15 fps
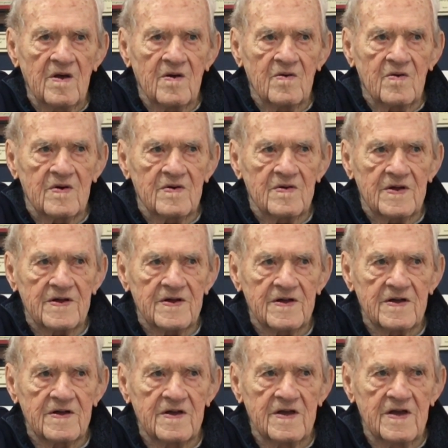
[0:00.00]
Well,
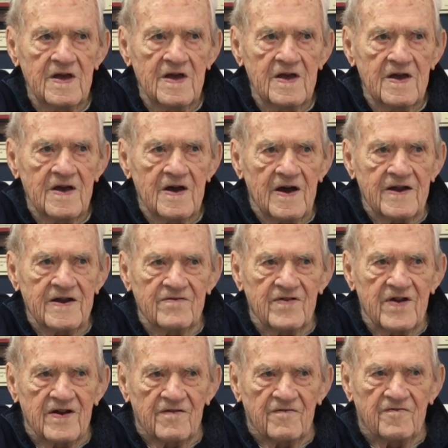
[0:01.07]
I never
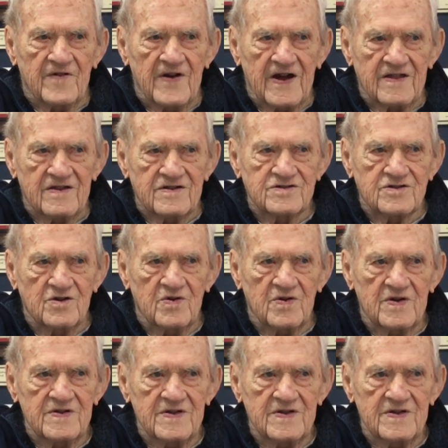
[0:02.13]
had a father, so